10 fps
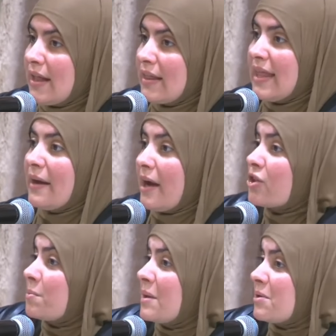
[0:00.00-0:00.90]
that
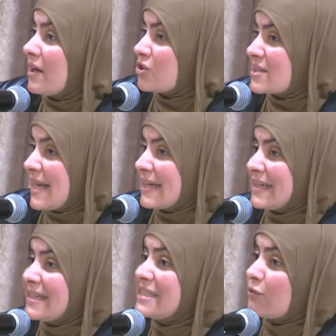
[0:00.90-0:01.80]
other people understand in
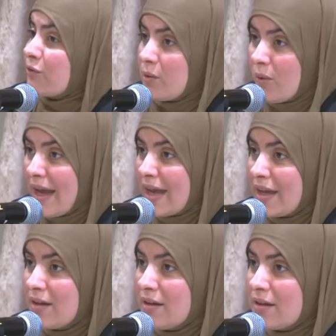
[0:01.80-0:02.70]
a different
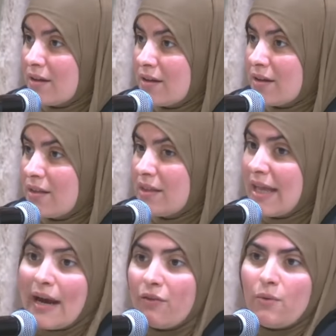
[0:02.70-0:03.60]
way
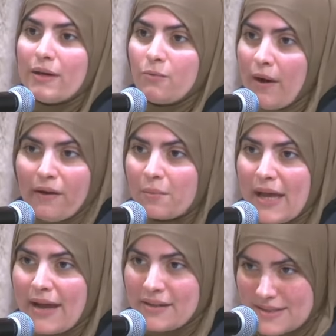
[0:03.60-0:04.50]
than everyone wearing
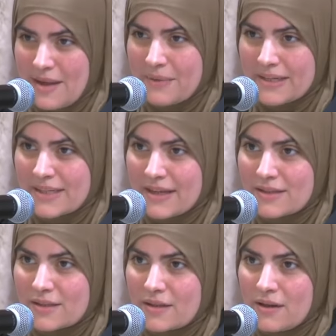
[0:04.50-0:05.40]
black. Does that make
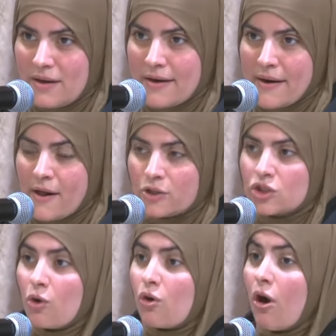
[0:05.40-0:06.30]
sense?
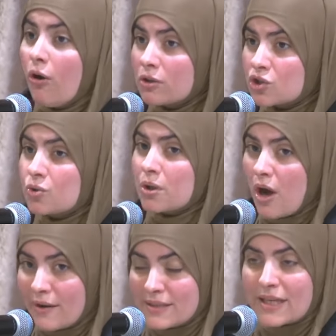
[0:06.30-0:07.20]
So cultural
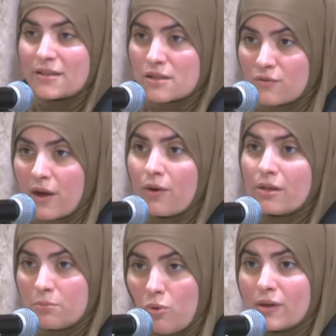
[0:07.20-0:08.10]
context is very
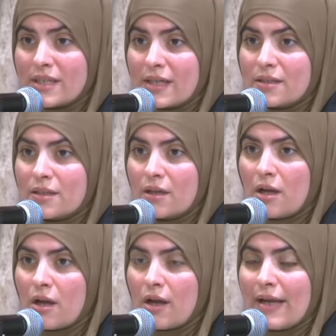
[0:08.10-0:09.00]
important.
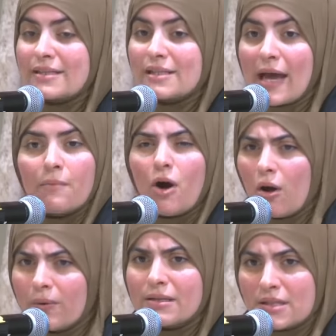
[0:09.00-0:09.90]
Islam
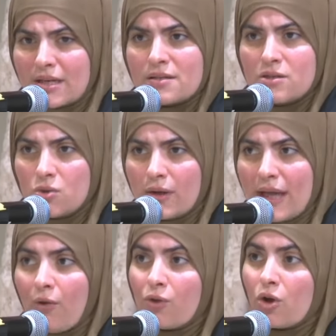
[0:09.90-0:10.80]
always takes into
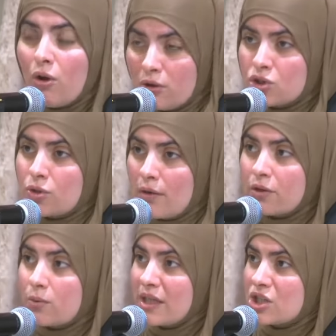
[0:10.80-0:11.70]
account the culture of
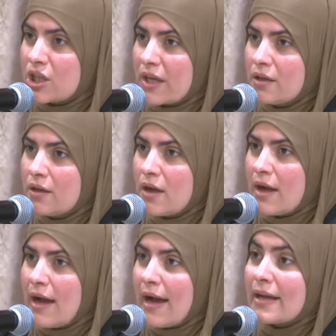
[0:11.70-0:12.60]
a region
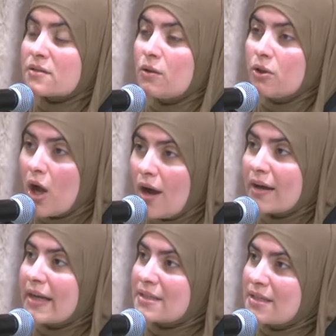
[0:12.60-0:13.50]
as
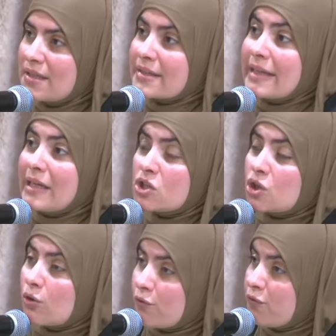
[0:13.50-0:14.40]
long as it doesn't
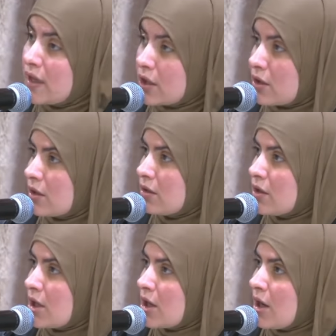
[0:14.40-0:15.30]
interfere
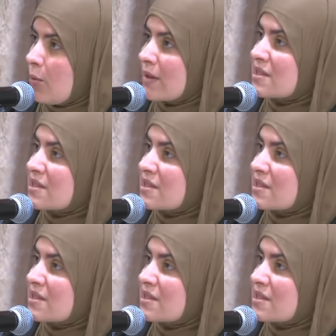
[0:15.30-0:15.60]
with